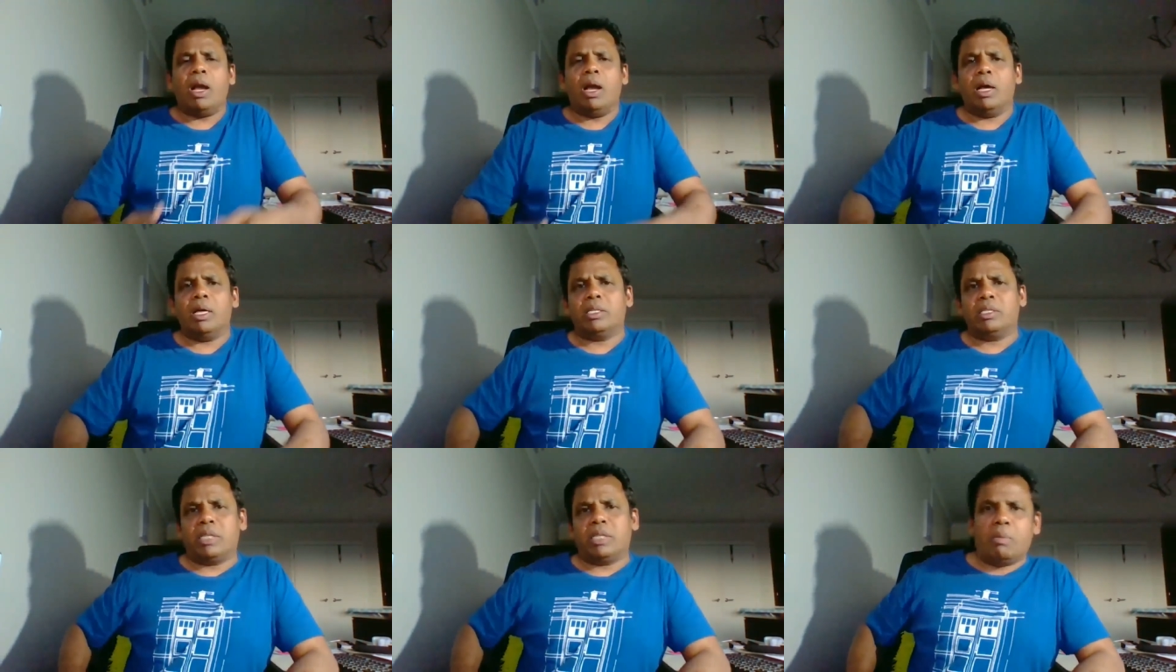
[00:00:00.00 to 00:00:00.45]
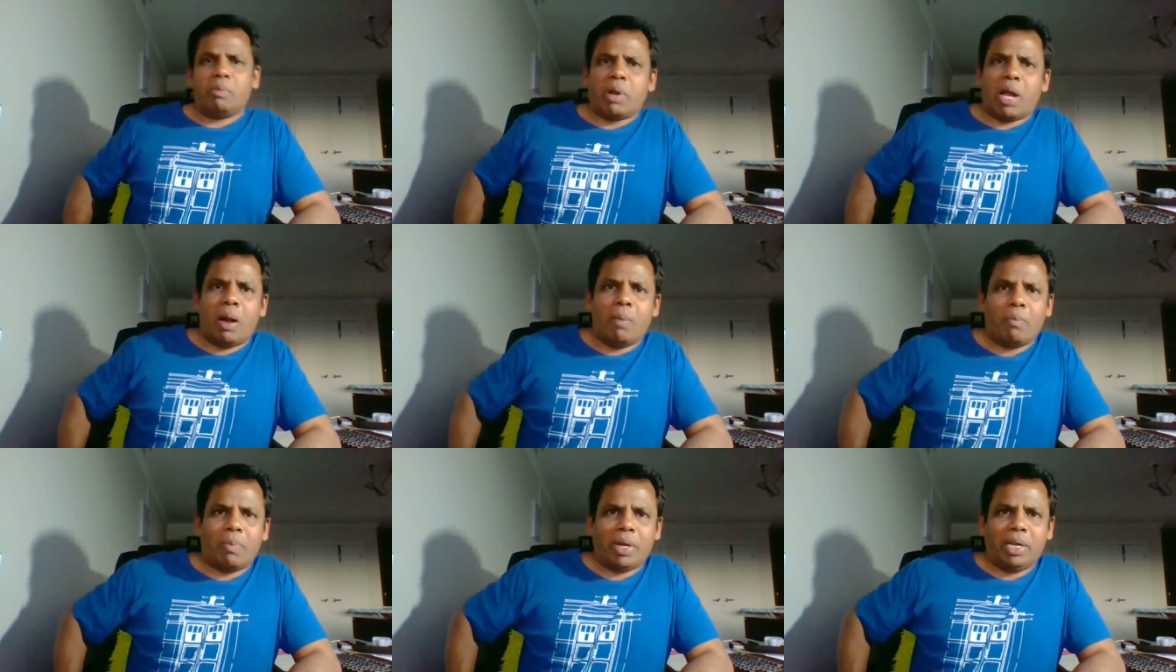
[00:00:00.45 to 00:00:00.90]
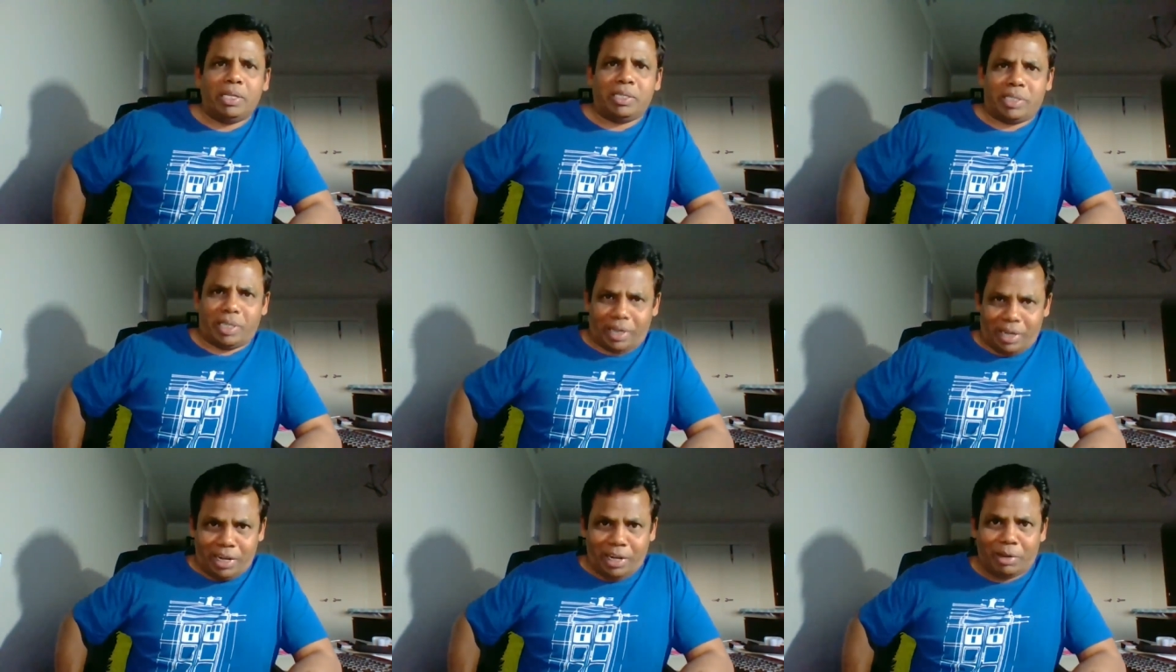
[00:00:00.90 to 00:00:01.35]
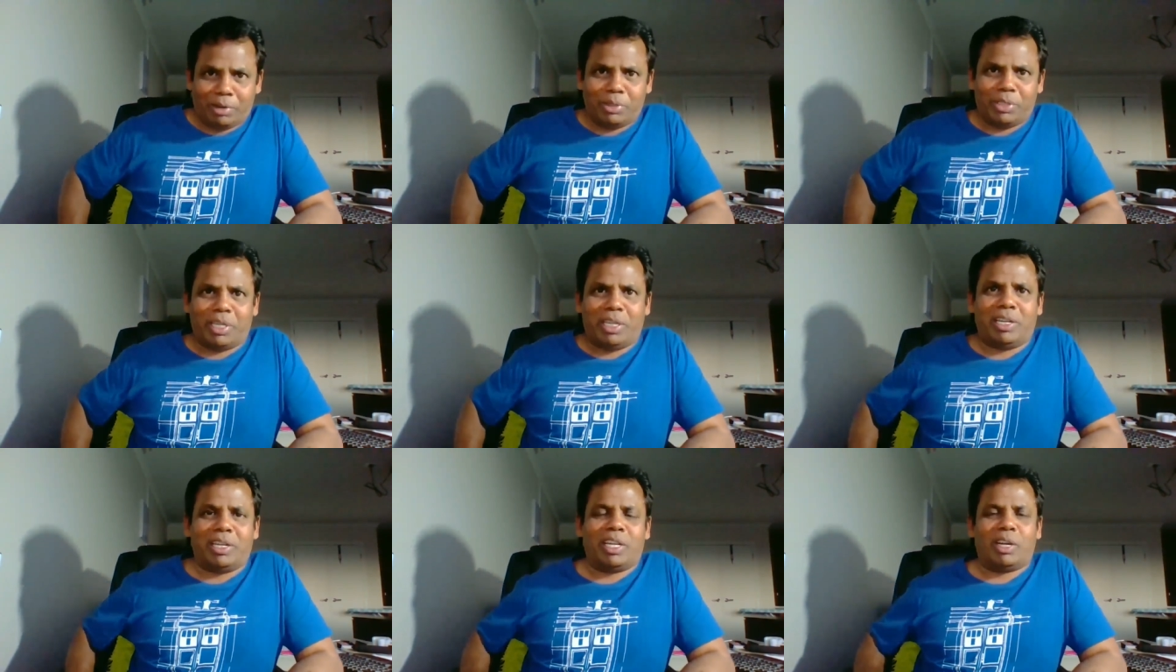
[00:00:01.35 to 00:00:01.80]
uh, some companies in
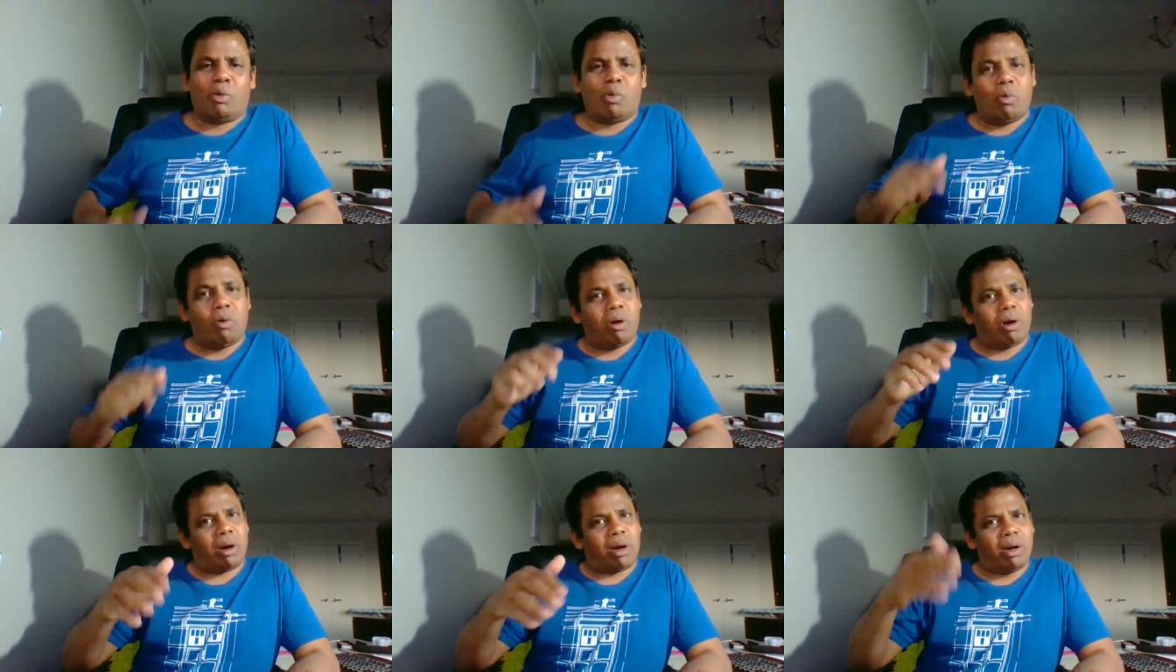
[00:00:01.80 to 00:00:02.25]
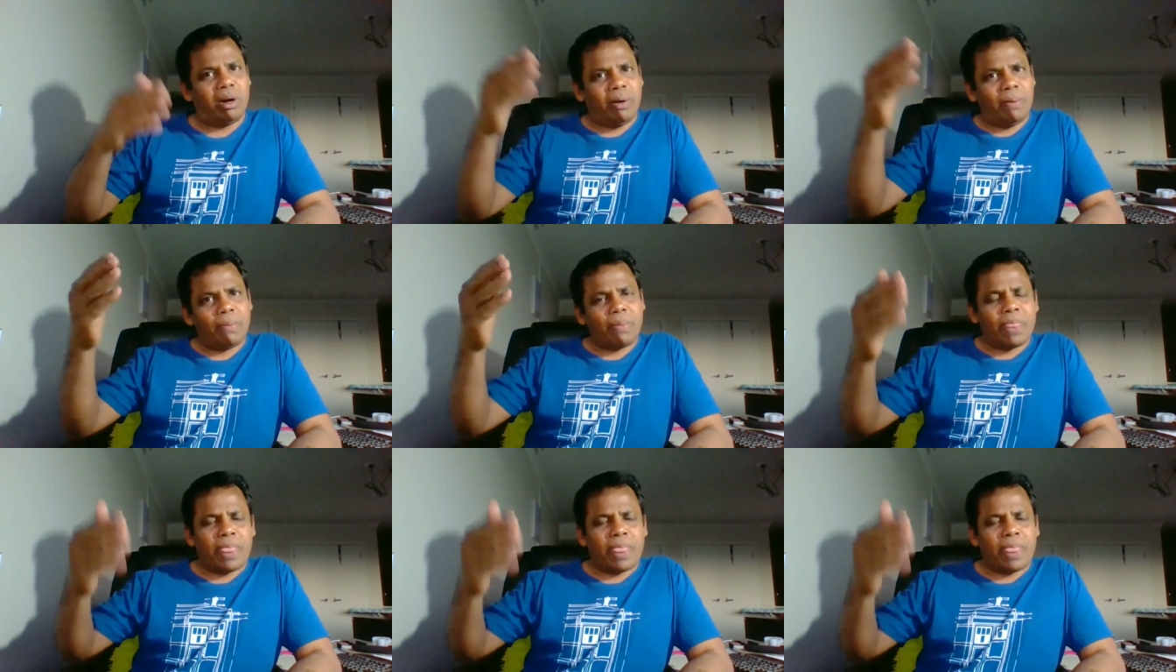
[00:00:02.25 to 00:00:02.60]
New Zealand who are